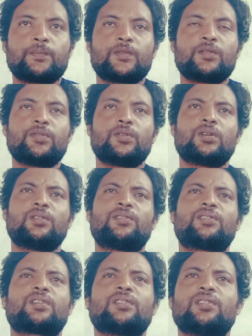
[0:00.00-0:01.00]
If you
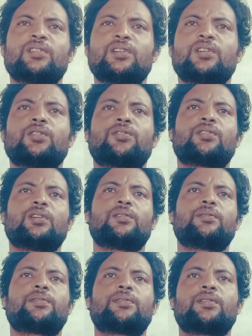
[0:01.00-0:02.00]
consider
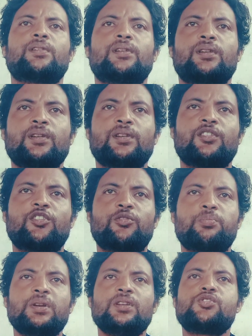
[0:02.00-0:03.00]
yourself
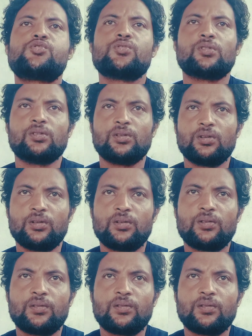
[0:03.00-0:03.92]
spiritual,